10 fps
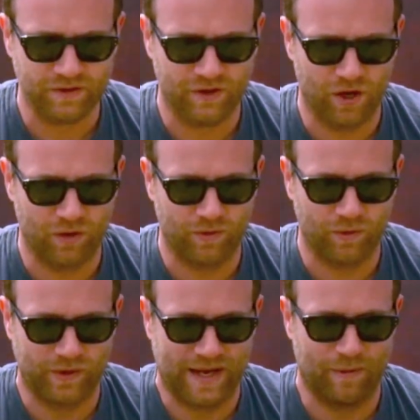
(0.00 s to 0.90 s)
So
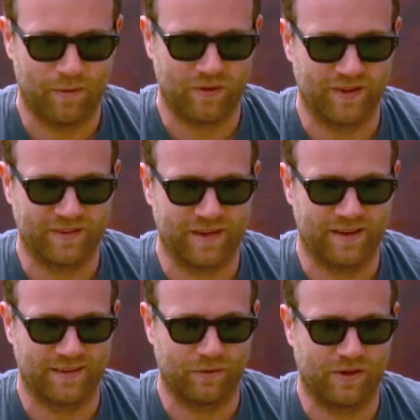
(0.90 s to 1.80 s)
we came up with this
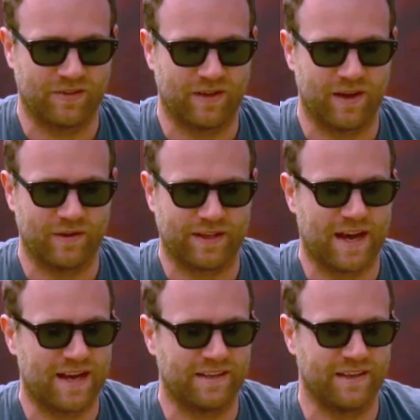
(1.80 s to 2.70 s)
concept. We just thought like
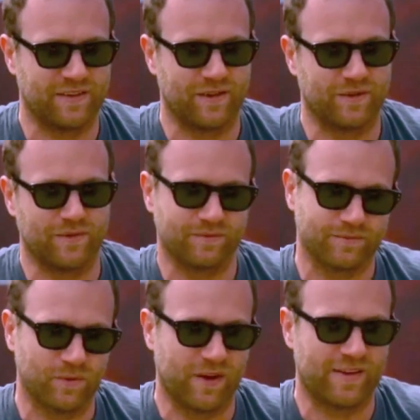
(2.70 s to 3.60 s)
high desert.
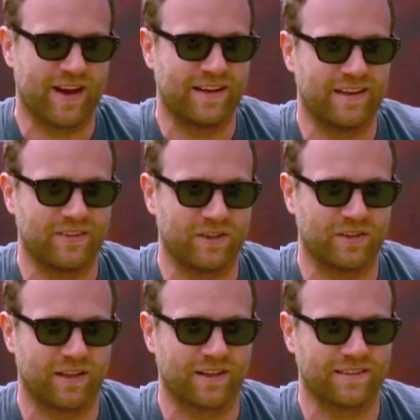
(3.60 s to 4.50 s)
What does the high desert
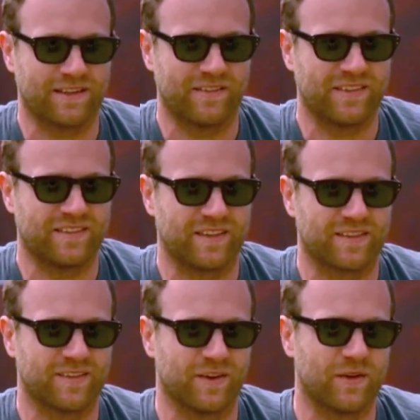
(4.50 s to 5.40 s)
look like in
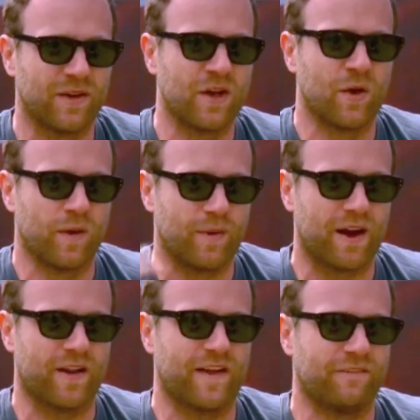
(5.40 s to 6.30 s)
'76? So we
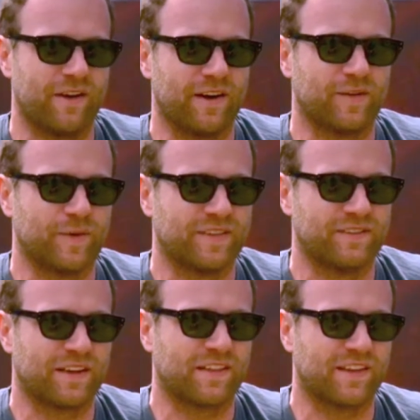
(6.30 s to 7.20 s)
bought on that very
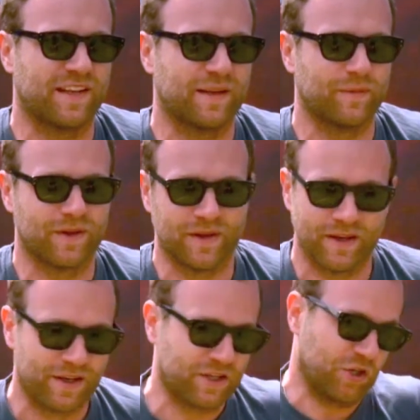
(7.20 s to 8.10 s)
specific theme,
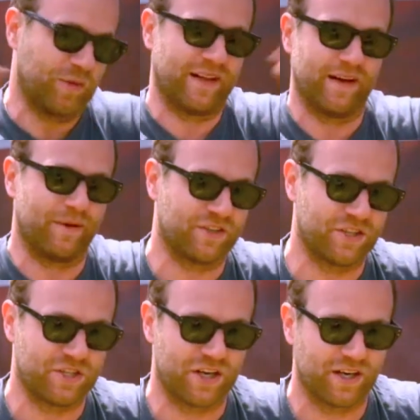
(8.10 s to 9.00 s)
accumulated a bunch
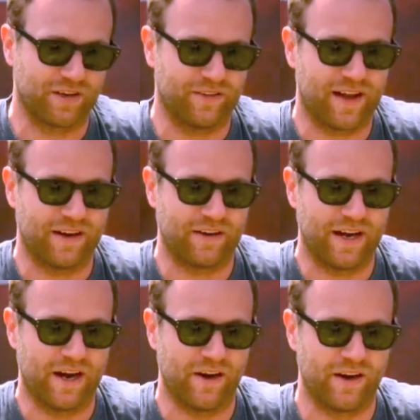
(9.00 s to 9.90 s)
of junk of that
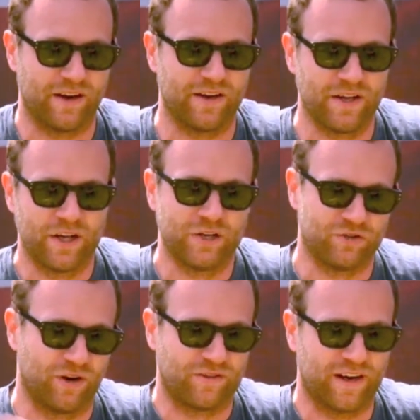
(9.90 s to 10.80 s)
era,
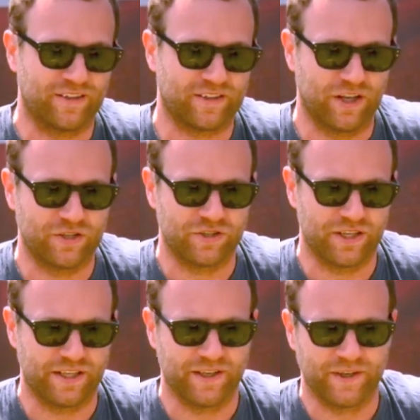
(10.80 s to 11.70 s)
drove cross
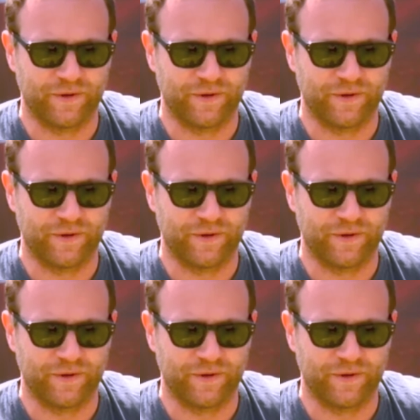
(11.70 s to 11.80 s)
country,